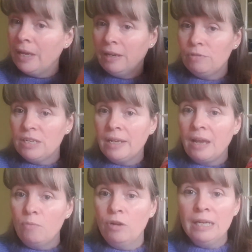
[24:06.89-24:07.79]
And I was like,
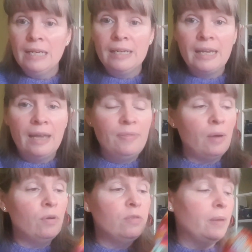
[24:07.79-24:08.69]
I'm really glad I had
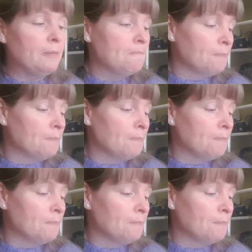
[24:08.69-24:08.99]
that with me.